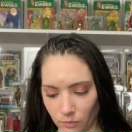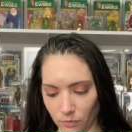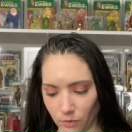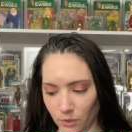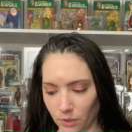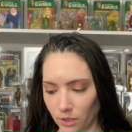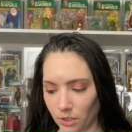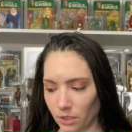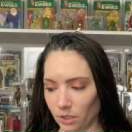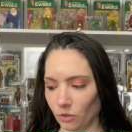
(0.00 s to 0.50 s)

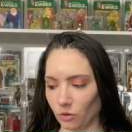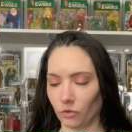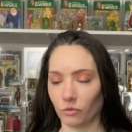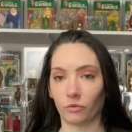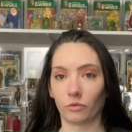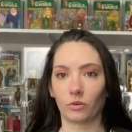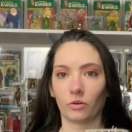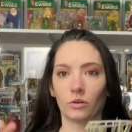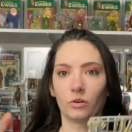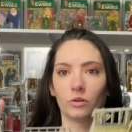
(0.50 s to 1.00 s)
it's an
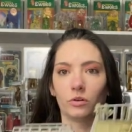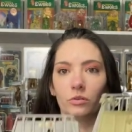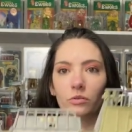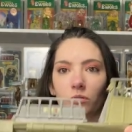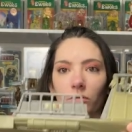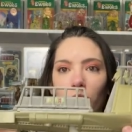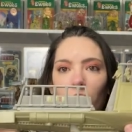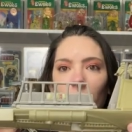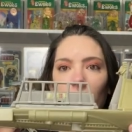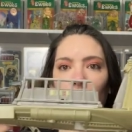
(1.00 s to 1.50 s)
overall
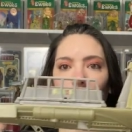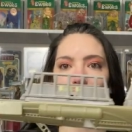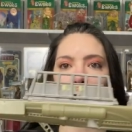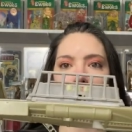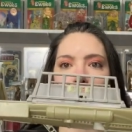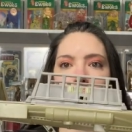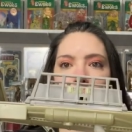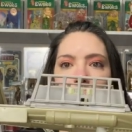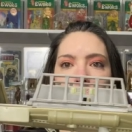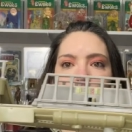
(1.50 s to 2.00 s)

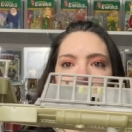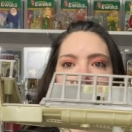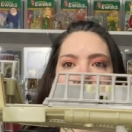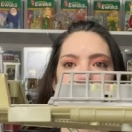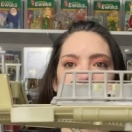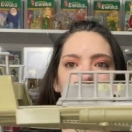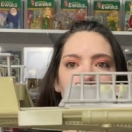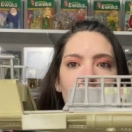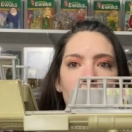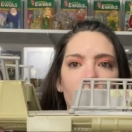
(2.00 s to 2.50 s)
nice
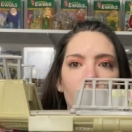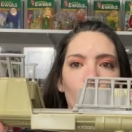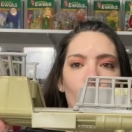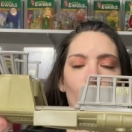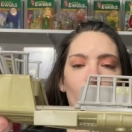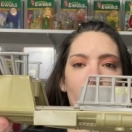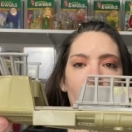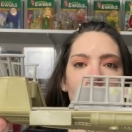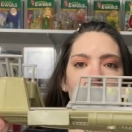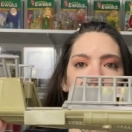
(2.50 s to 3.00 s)
condition
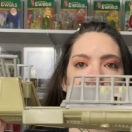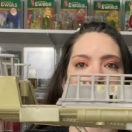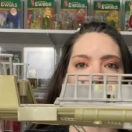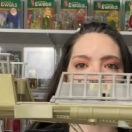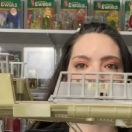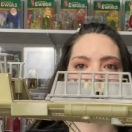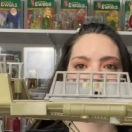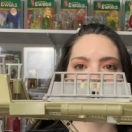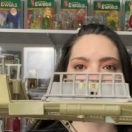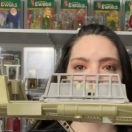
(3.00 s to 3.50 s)
with the
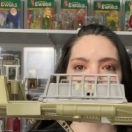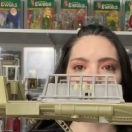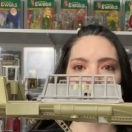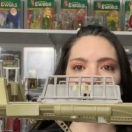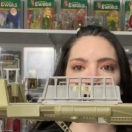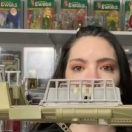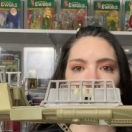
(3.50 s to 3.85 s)
box, so